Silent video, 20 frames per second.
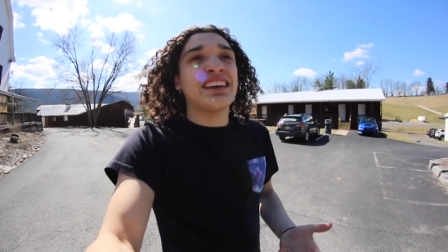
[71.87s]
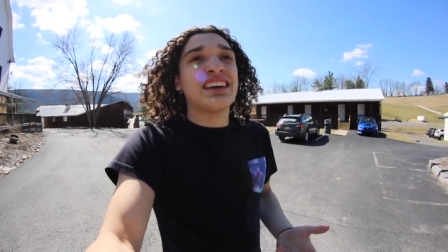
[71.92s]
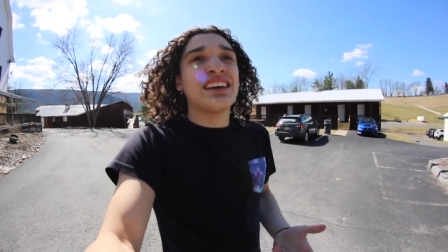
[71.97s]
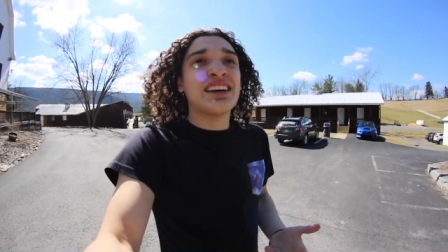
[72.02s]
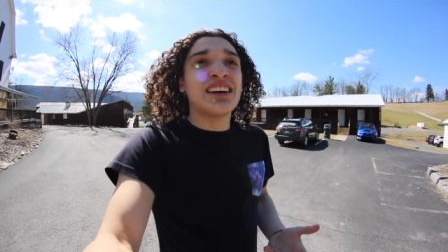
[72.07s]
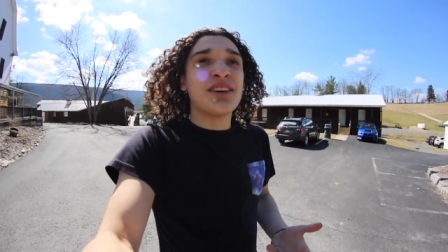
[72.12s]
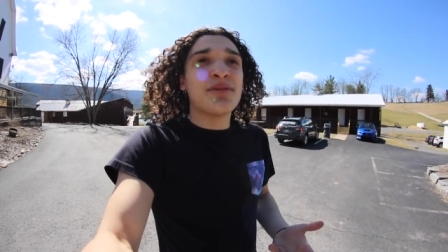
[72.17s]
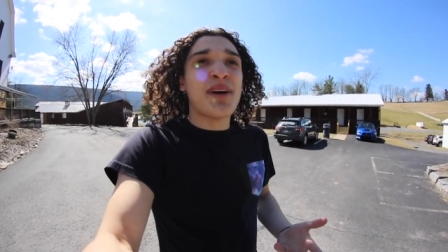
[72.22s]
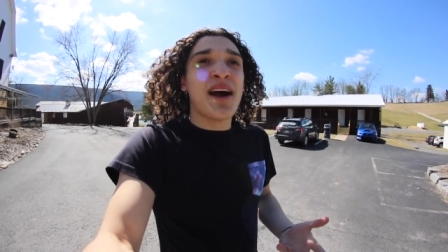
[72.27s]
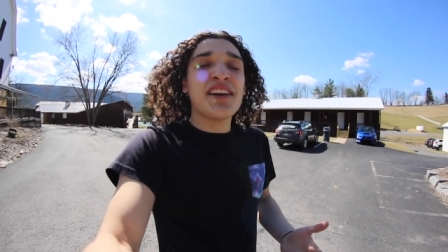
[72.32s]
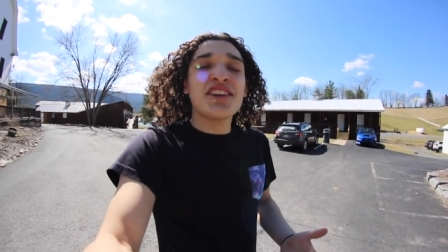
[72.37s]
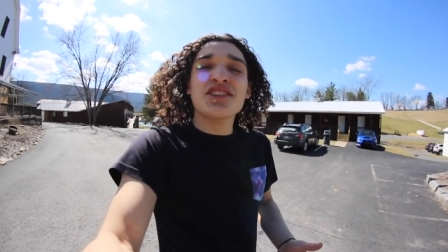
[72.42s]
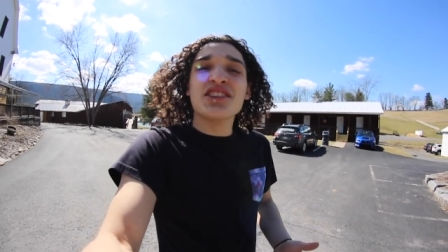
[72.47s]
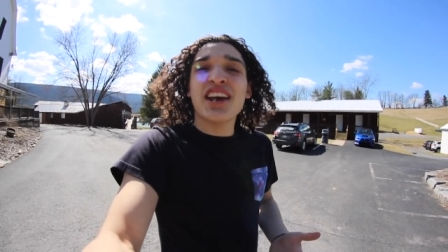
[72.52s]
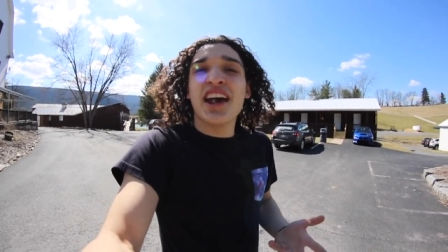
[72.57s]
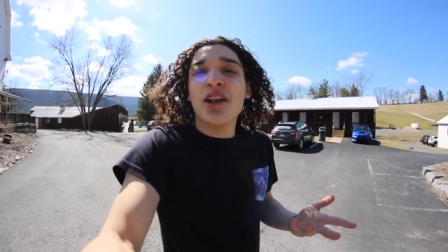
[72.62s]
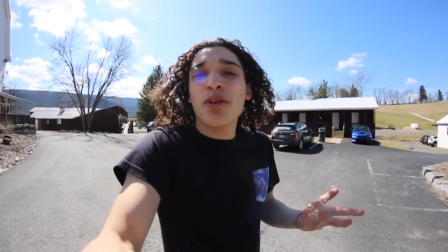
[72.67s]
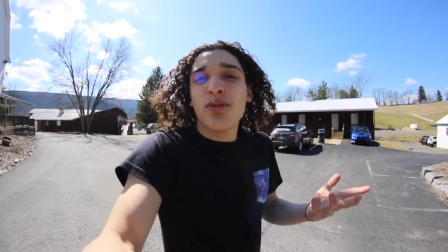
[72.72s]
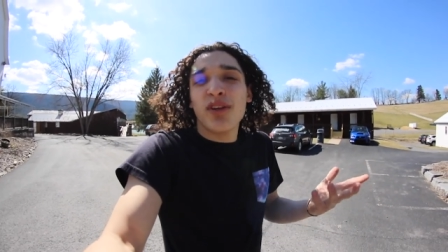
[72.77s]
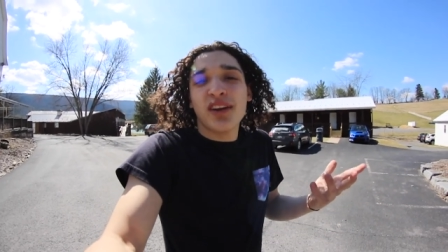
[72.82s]
Um, I just
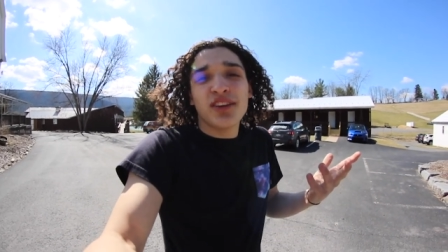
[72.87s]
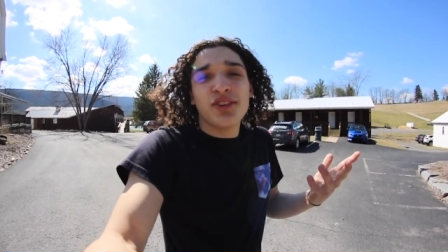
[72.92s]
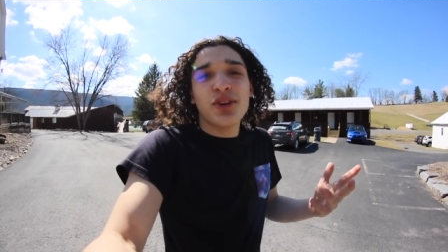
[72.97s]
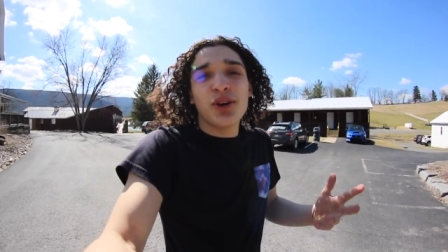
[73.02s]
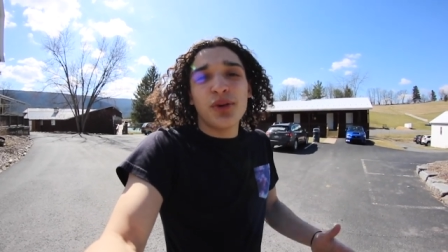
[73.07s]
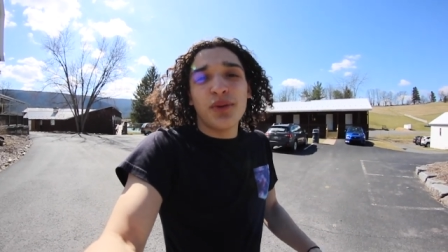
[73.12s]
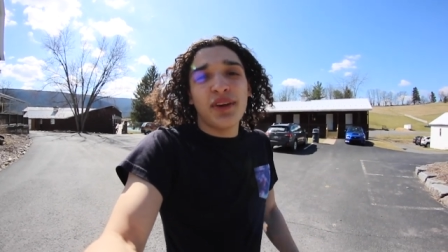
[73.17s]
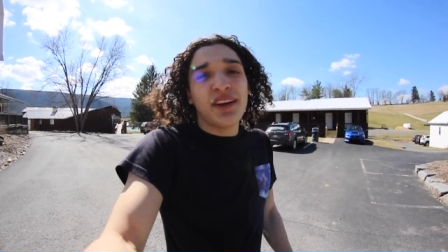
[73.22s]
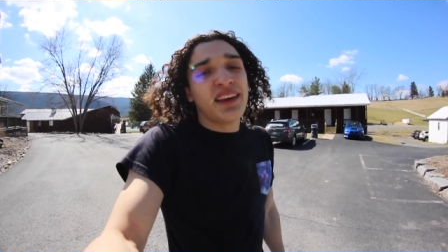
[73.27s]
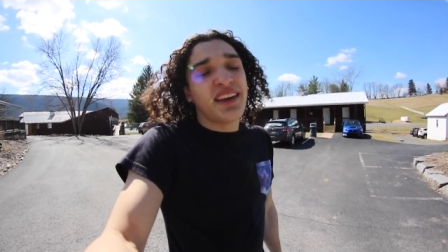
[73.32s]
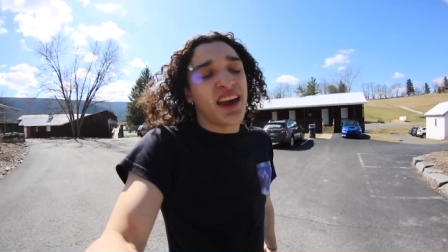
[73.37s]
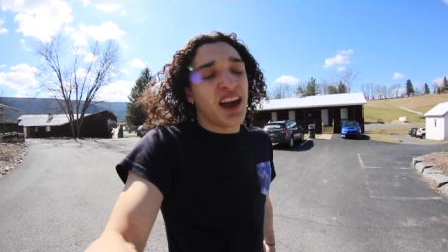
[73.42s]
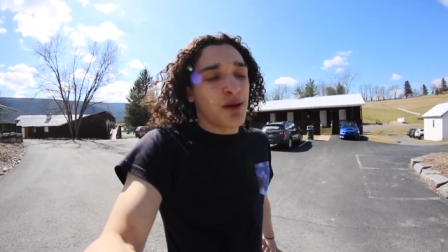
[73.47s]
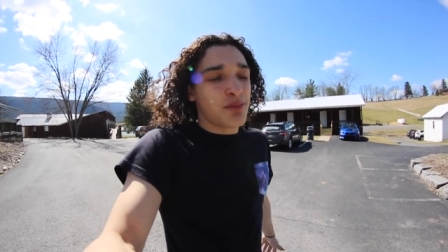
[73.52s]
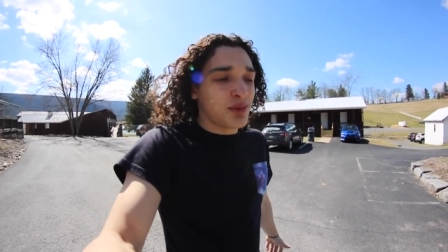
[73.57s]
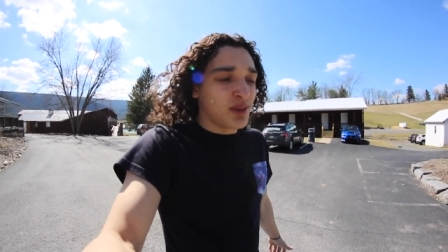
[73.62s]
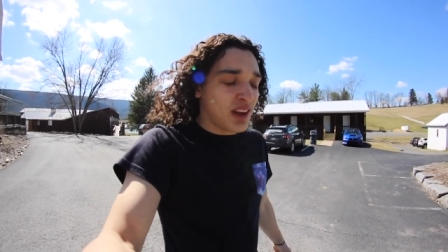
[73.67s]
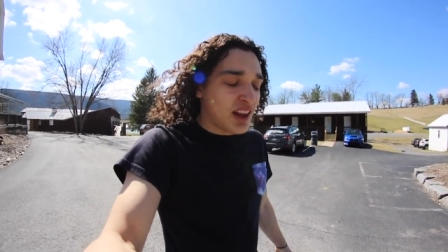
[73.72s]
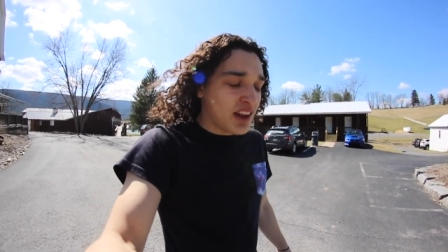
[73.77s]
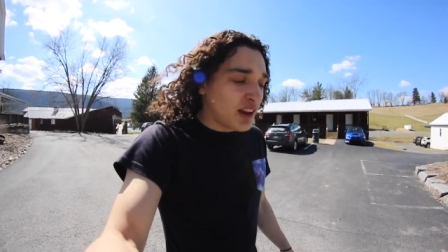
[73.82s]
kind of want to do a
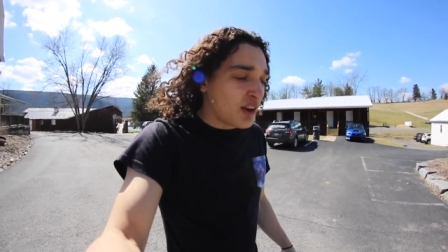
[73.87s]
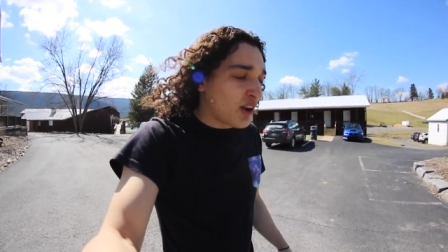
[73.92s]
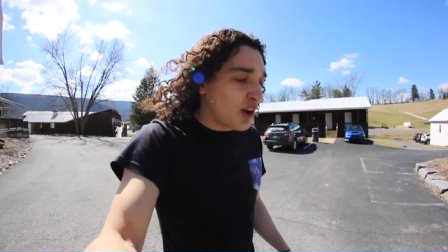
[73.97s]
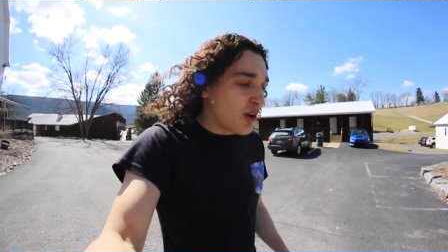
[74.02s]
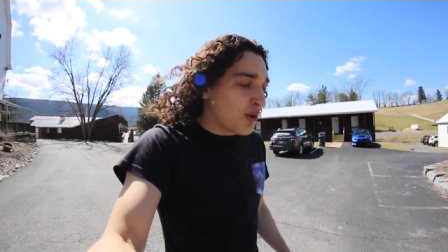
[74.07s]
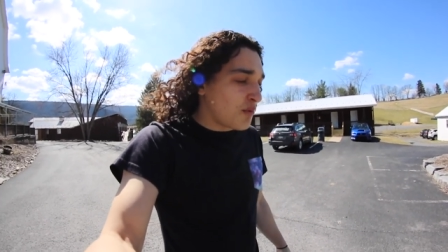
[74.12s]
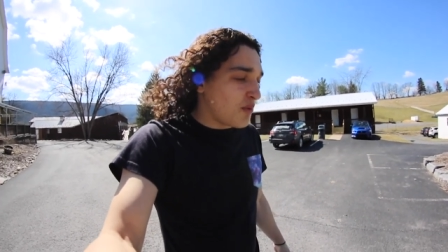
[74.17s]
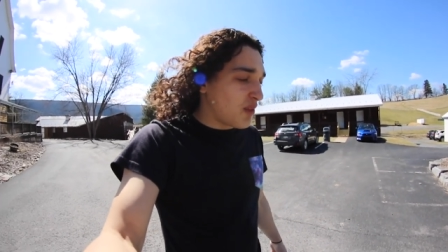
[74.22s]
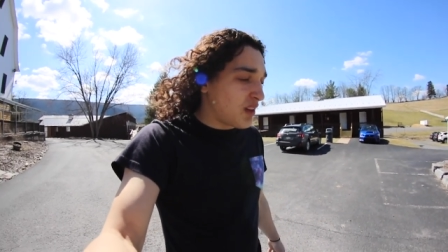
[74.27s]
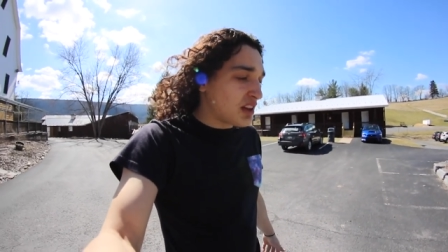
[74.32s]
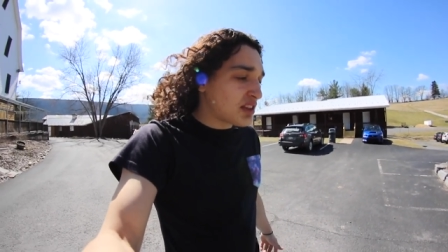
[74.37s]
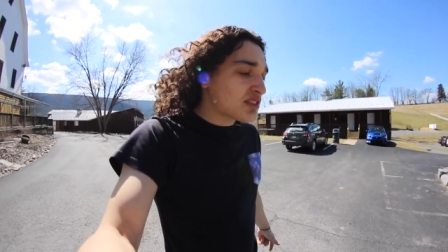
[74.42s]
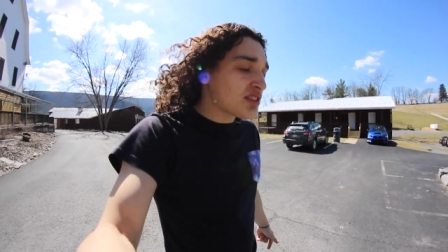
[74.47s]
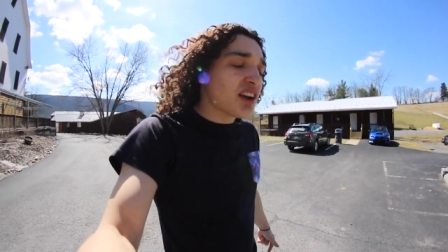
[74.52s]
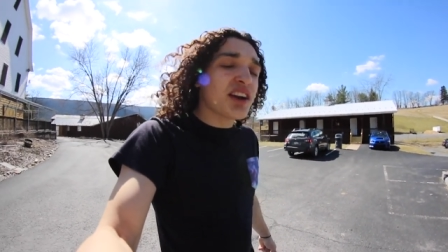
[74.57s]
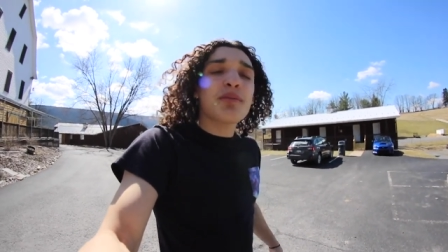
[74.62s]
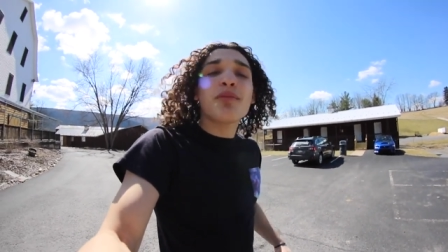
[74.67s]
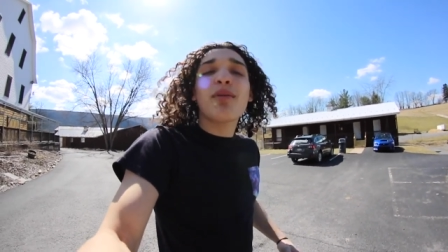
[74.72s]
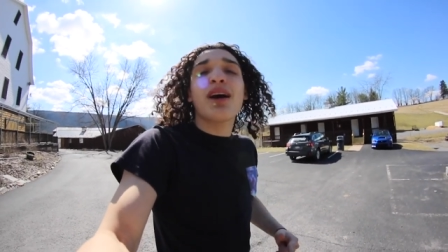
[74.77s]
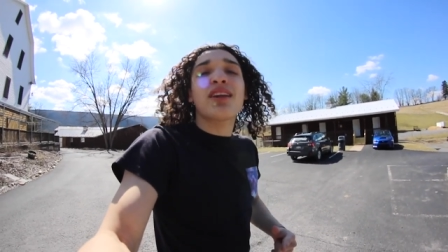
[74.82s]
recap. And, you know, let's
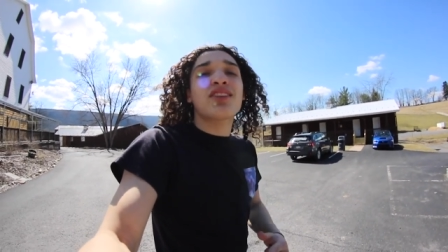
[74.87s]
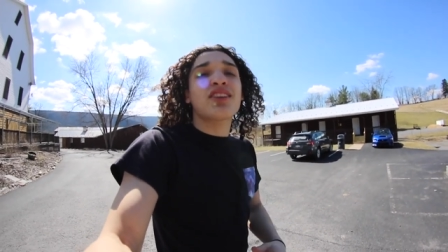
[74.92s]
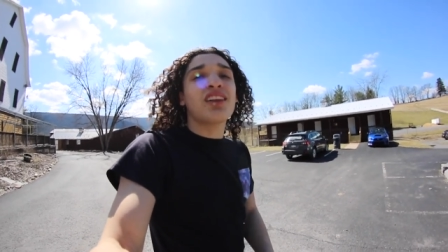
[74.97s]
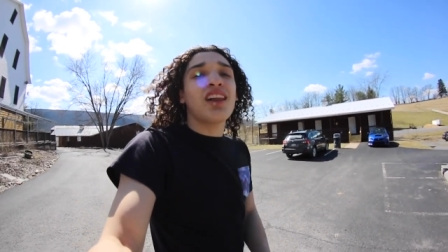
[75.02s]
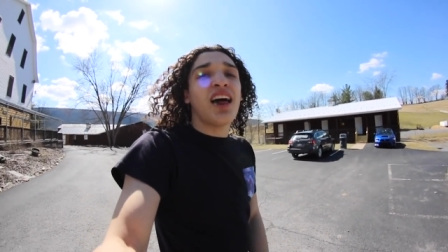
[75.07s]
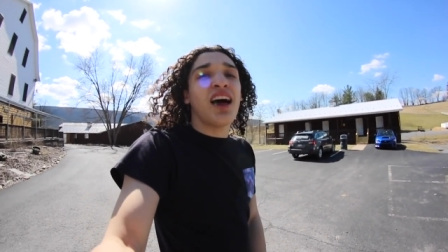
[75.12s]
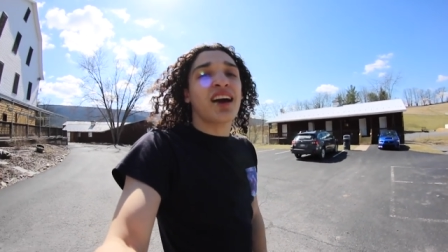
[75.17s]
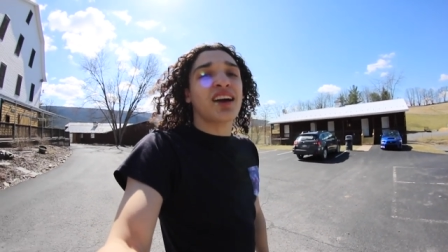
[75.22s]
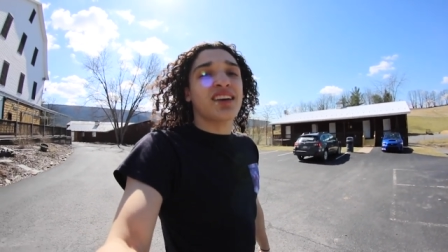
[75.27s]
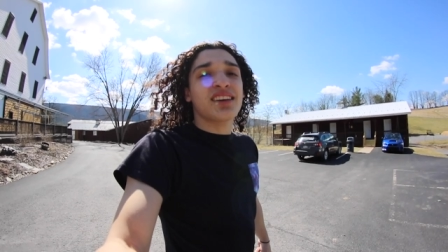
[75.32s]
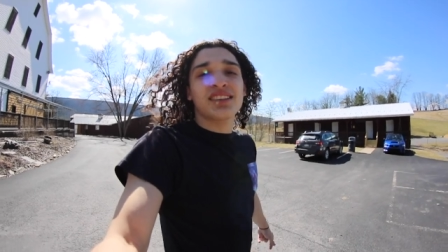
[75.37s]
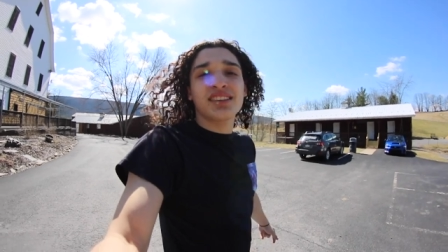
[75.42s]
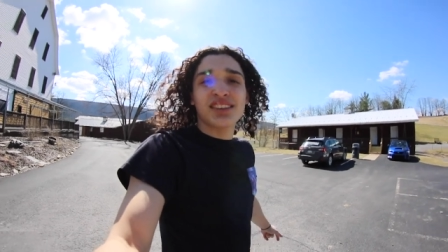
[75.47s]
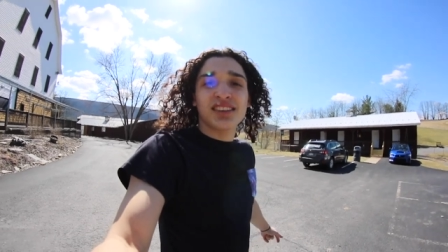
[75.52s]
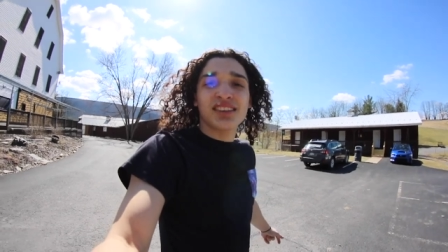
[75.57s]
start in Mont du Lac.